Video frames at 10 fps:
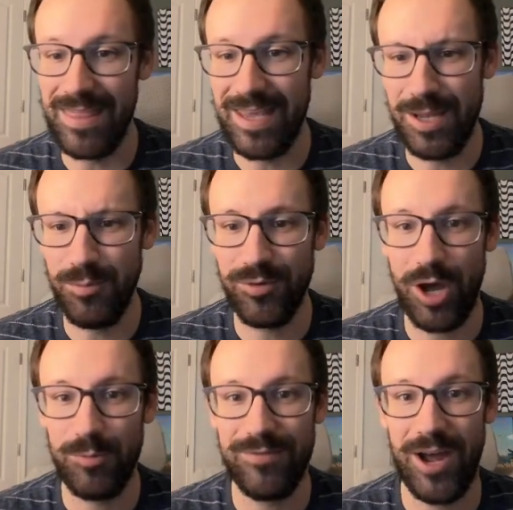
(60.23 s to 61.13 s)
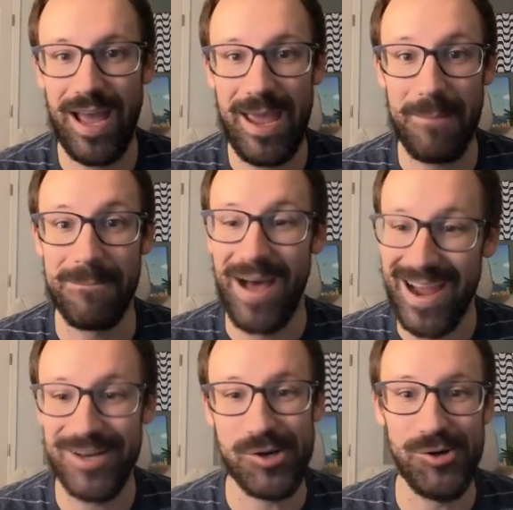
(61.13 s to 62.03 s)
then moving on, we've got a
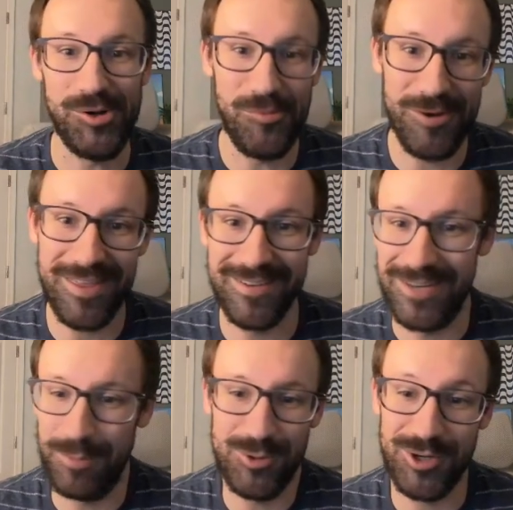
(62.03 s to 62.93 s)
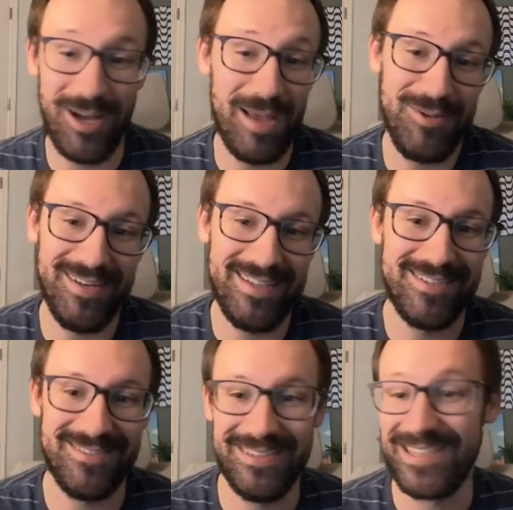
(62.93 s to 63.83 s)
Binacle with Double Draw. I mean,
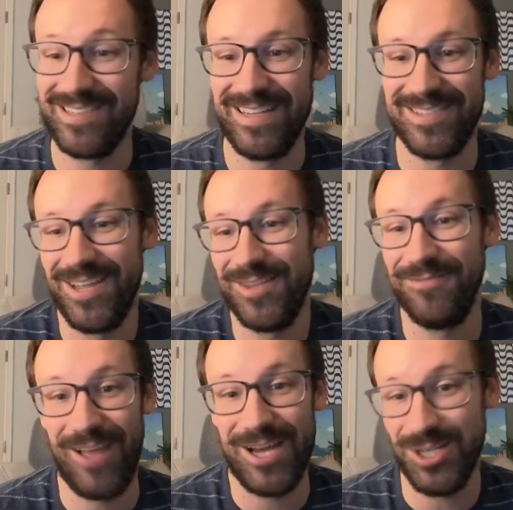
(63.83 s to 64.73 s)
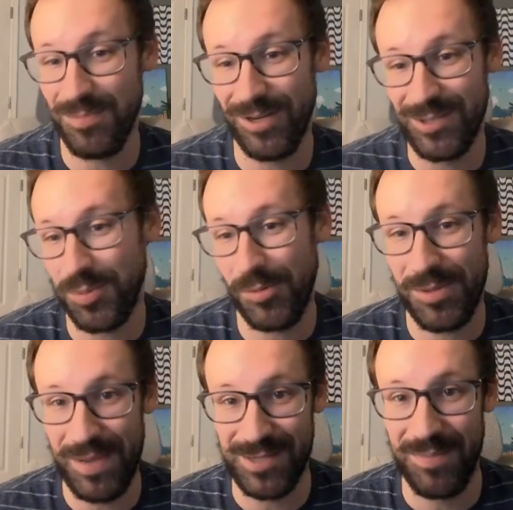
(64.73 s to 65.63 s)
it's nothing flashy, but it's probably the
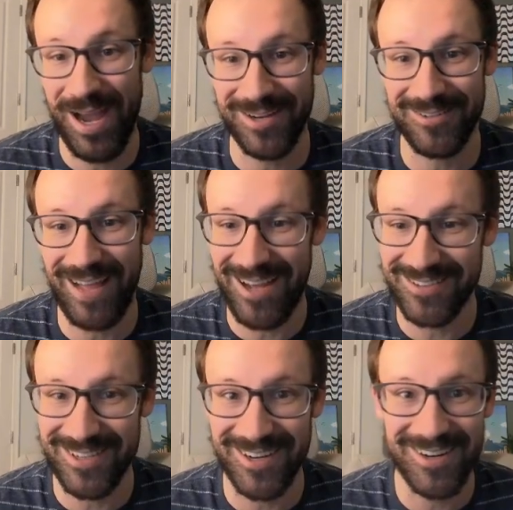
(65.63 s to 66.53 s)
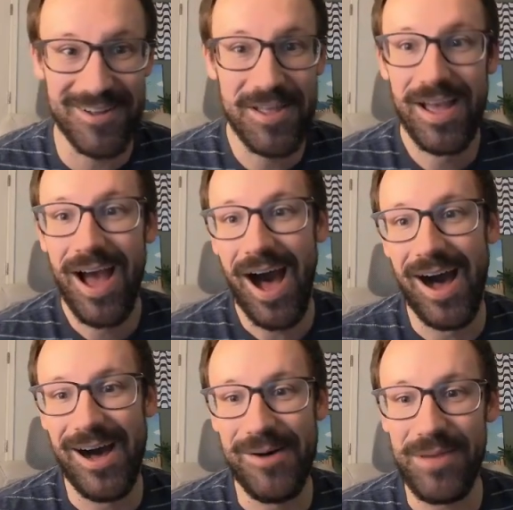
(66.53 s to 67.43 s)
best Binacle out there.
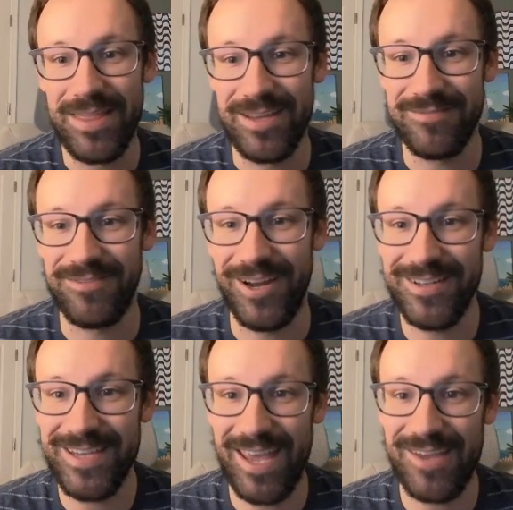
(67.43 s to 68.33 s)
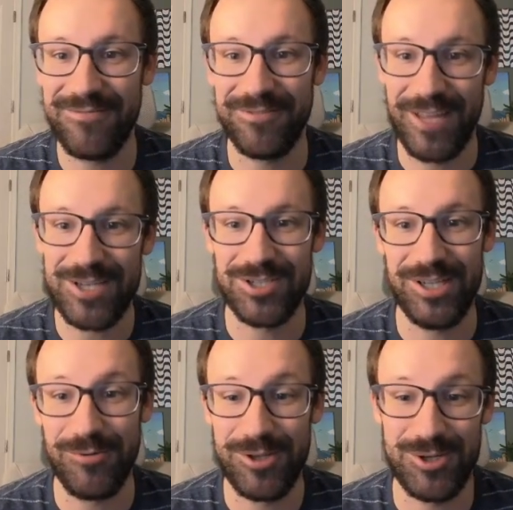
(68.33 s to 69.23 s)
And then finally a Fletchling
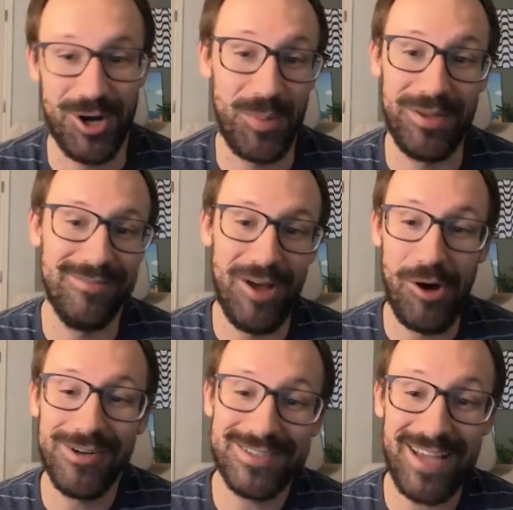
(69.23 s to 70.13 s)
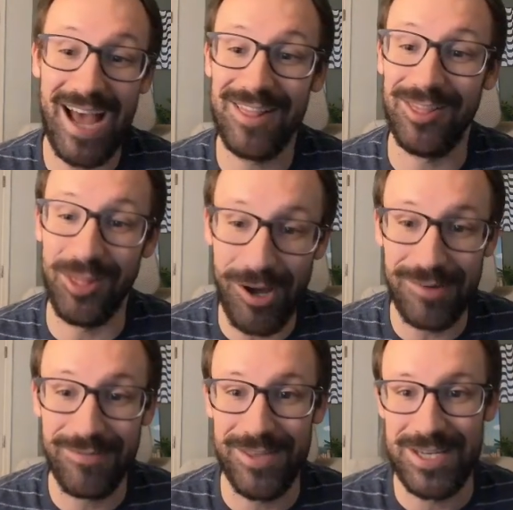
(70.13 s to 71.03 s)
with Chirp. And honestly, I
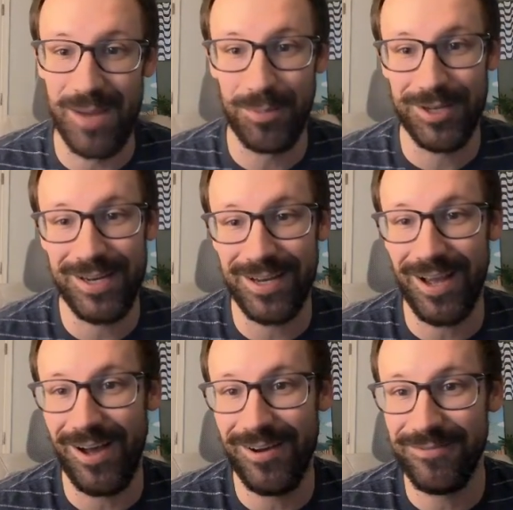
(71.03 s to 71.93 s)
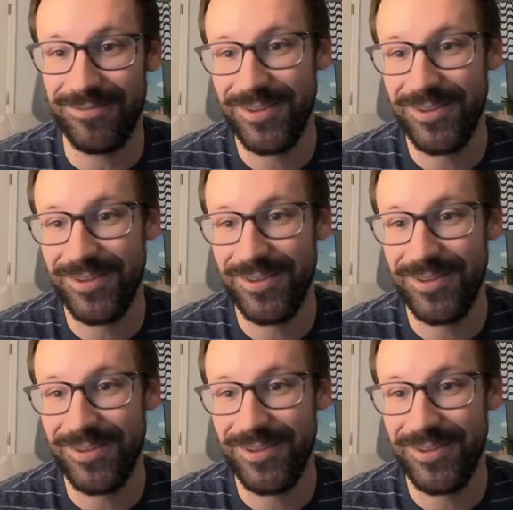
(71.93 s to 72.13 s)
love the templating of